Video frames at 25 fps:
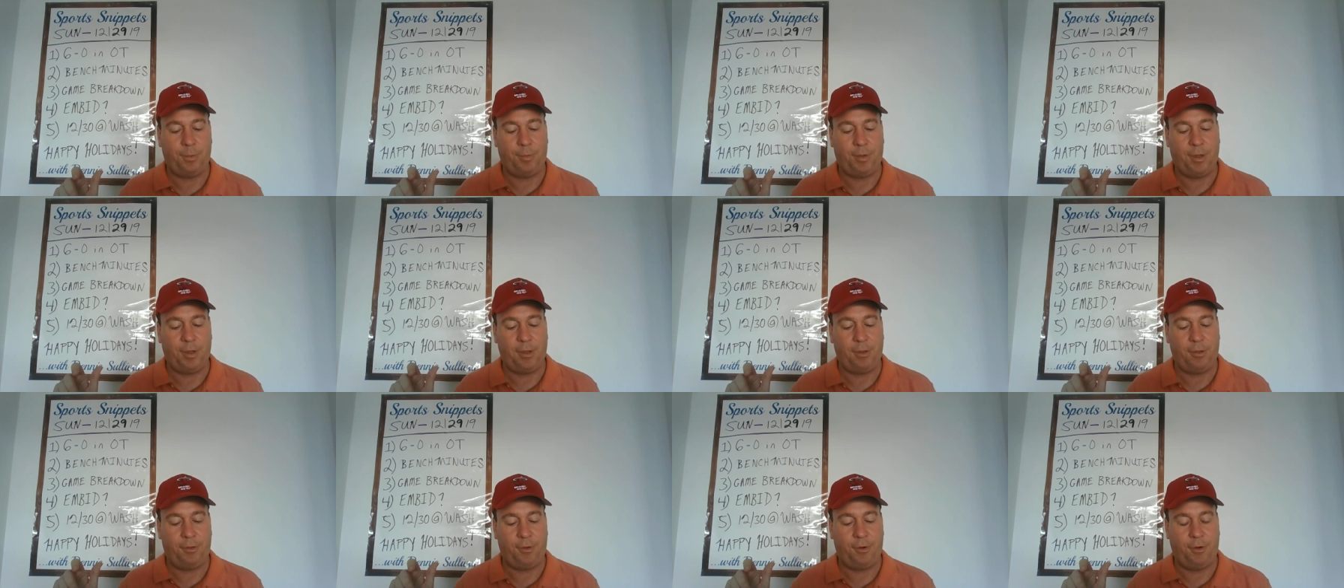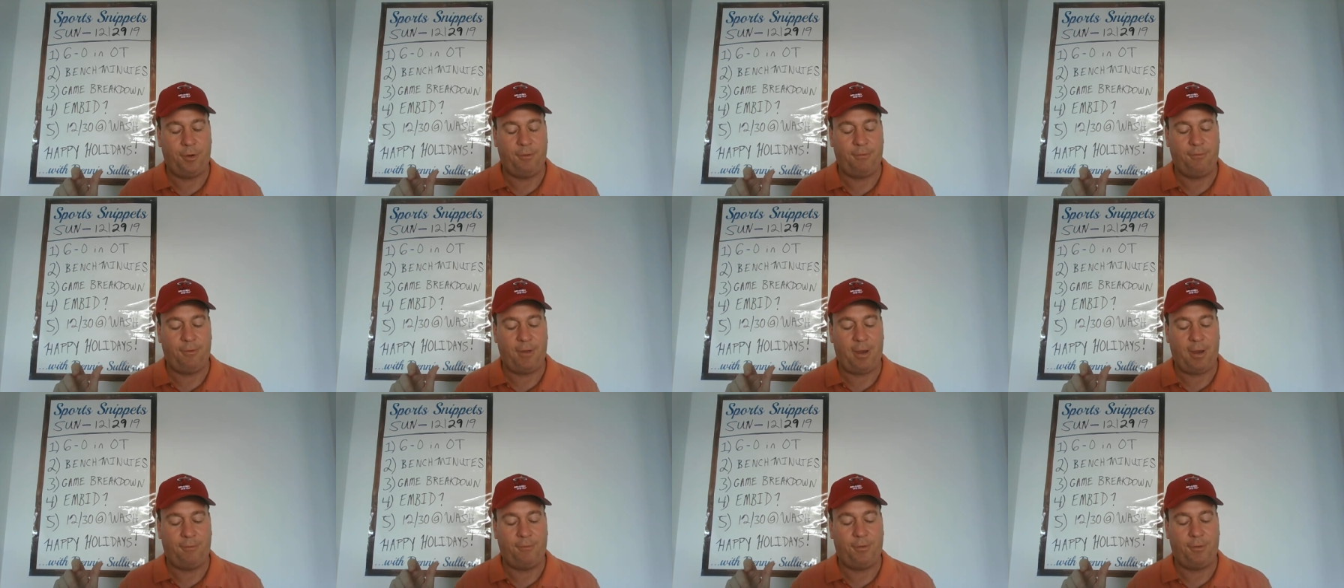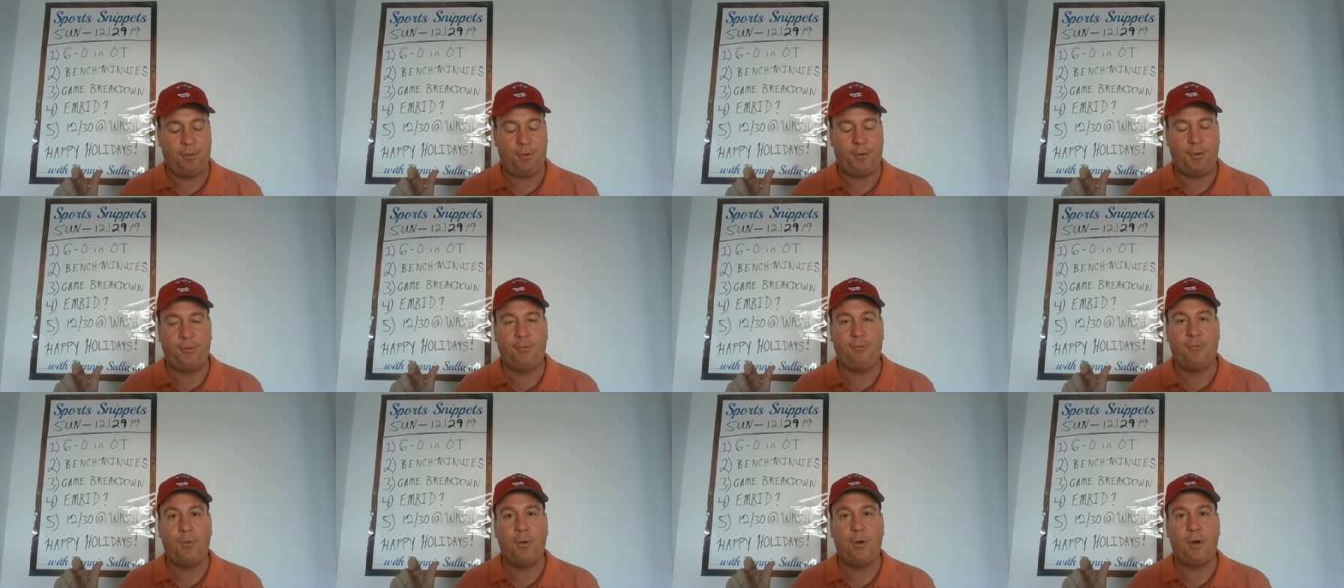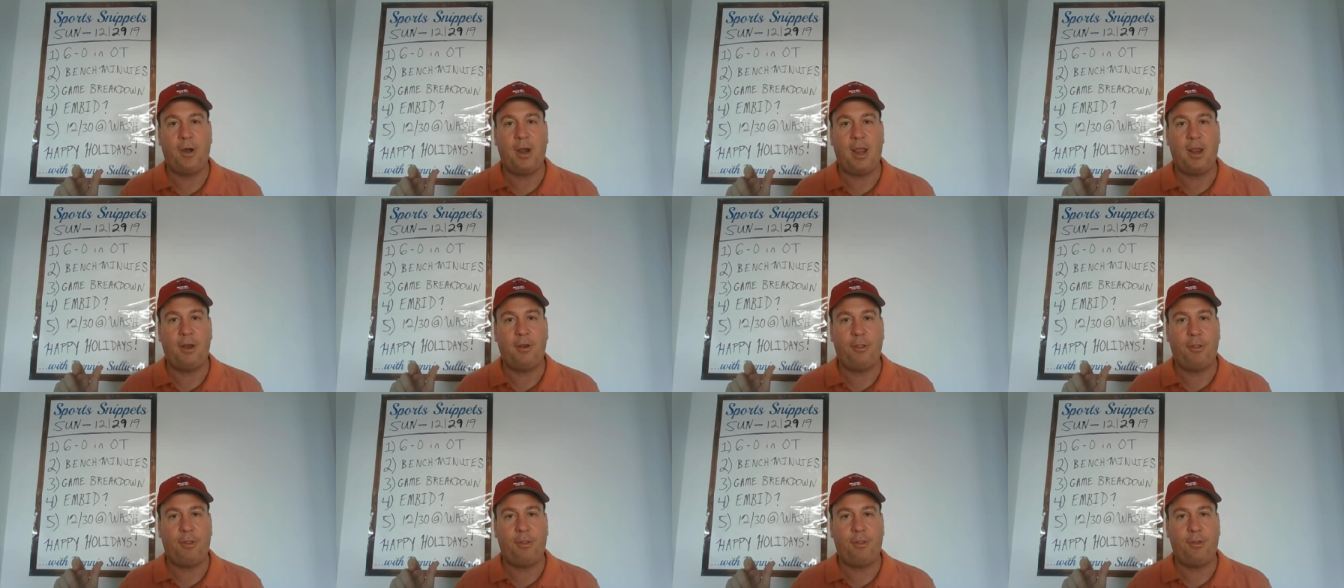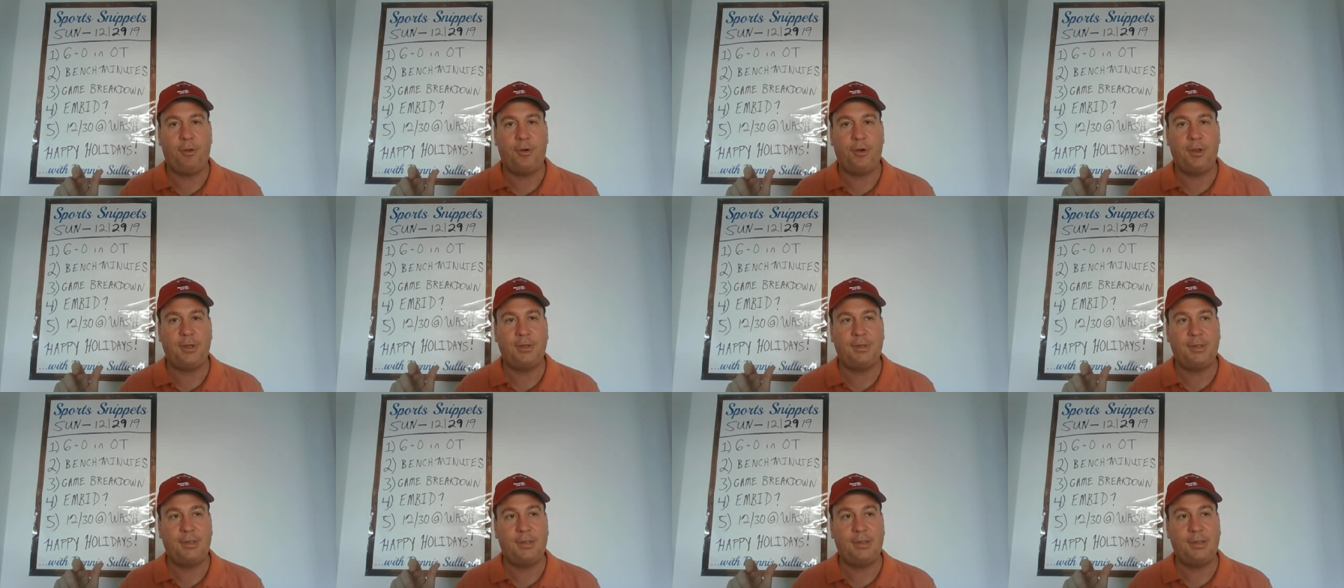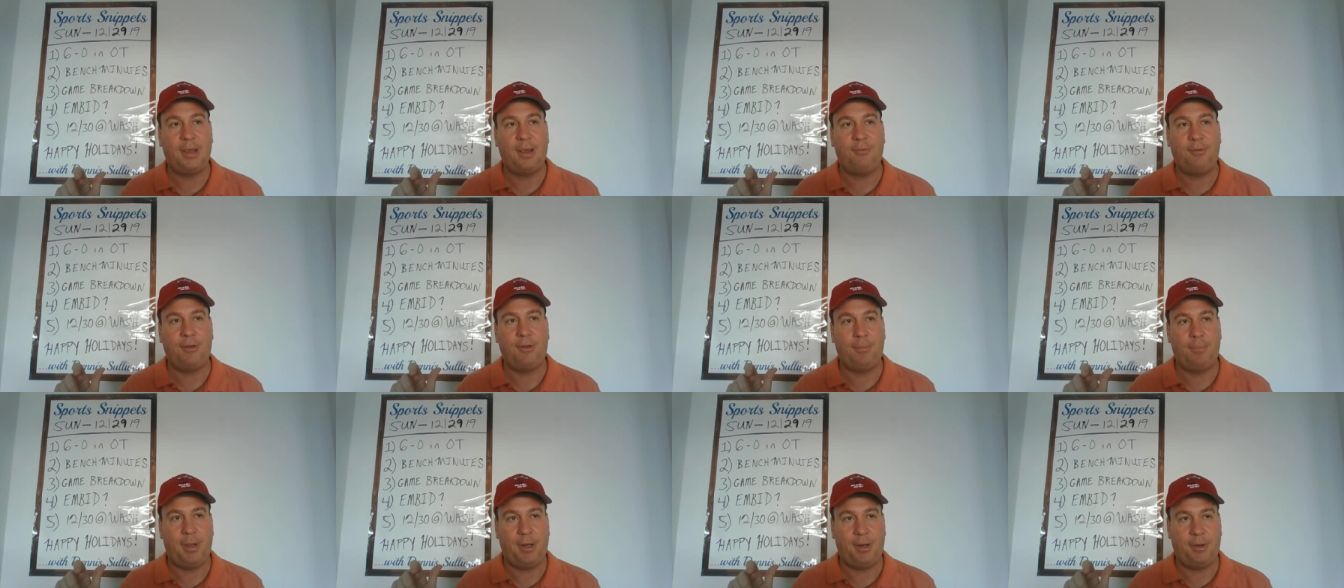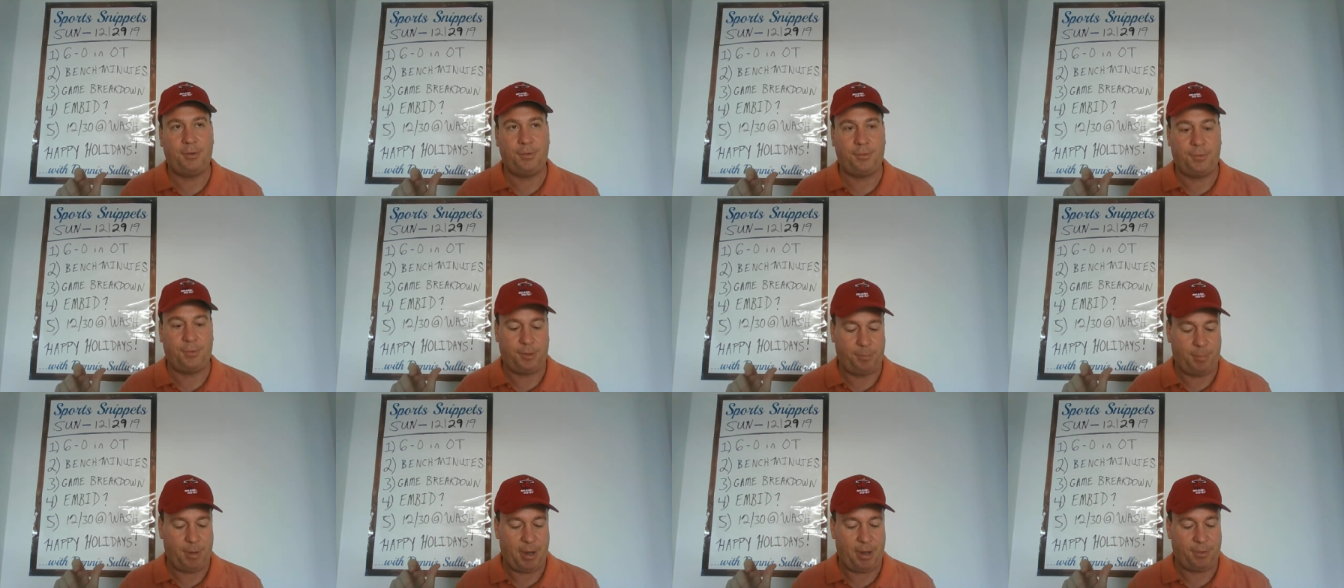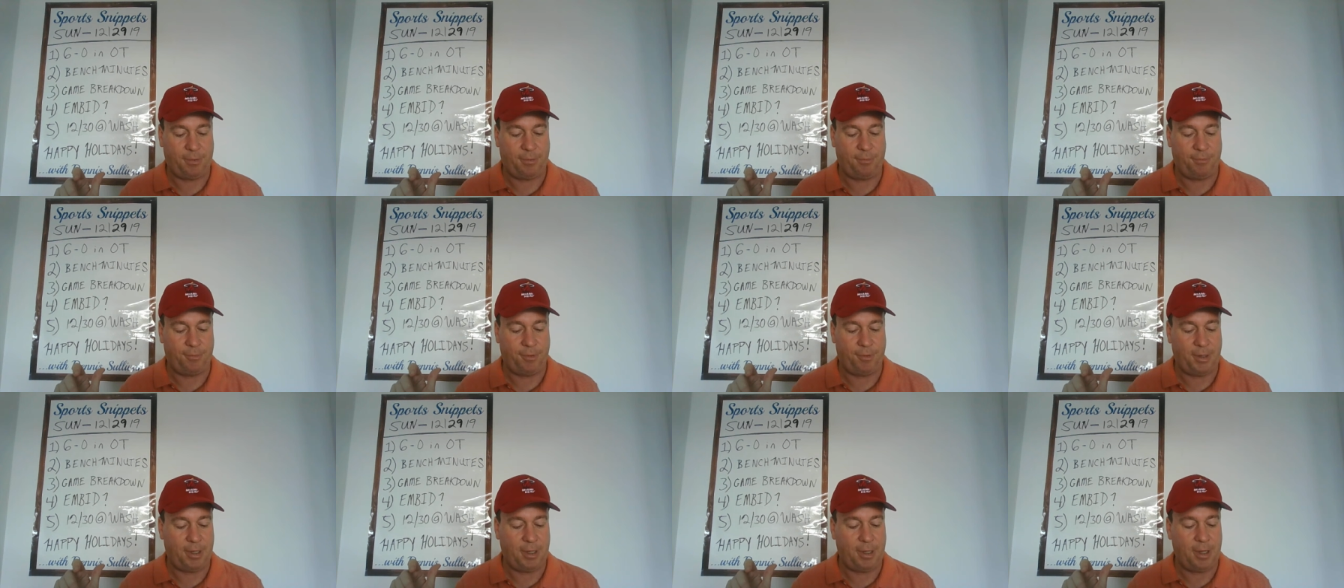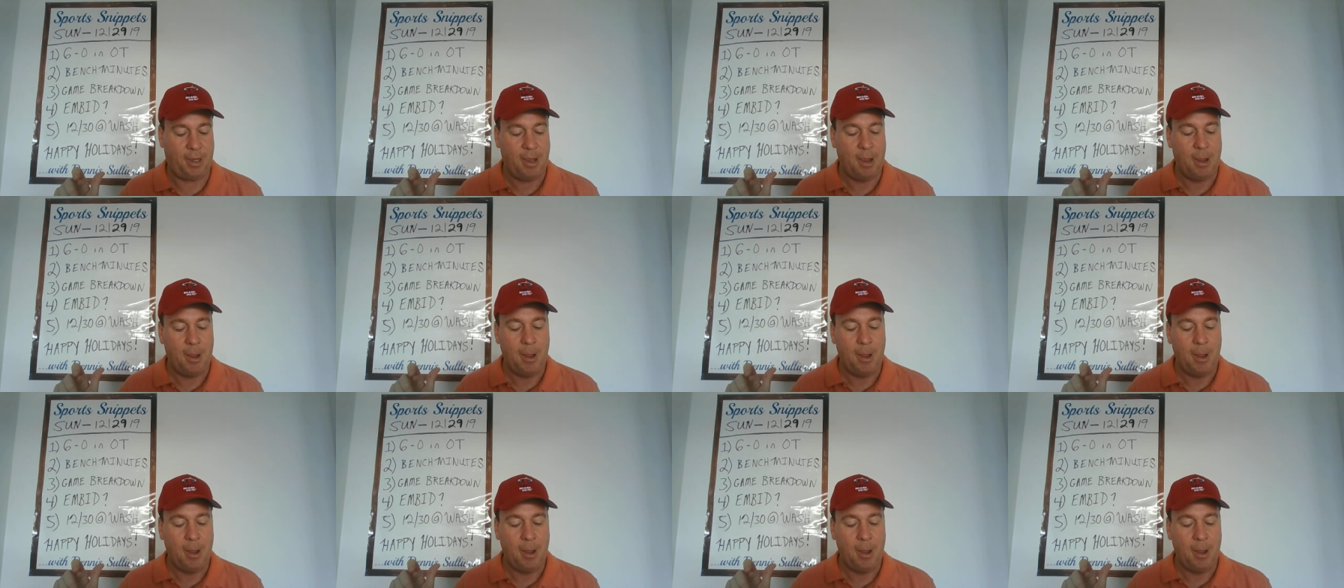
would play 35, 34, and 37 minutes respectively.